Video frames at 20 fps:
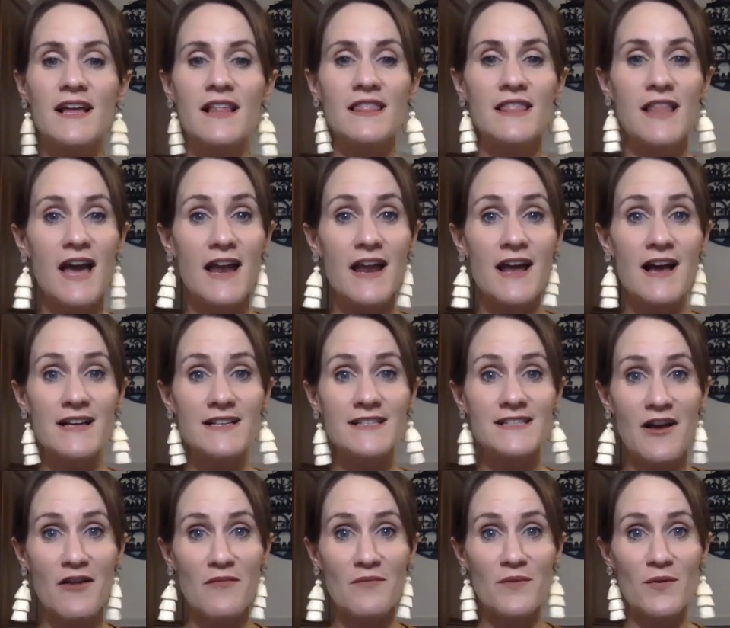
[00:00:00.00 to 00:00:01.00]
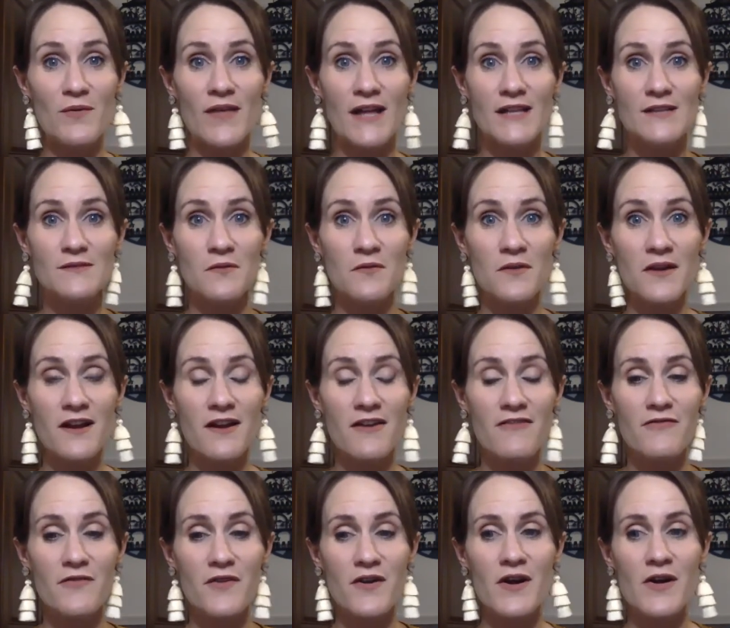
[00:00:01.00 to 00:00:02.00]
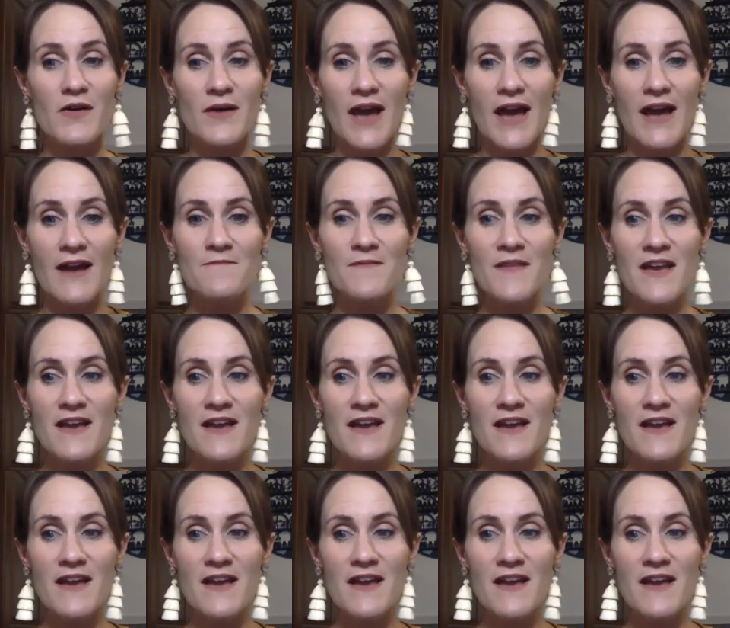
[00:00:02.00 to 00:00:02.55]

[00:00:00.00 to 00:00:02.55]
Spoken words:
let us help you. That's what we're here for, okay?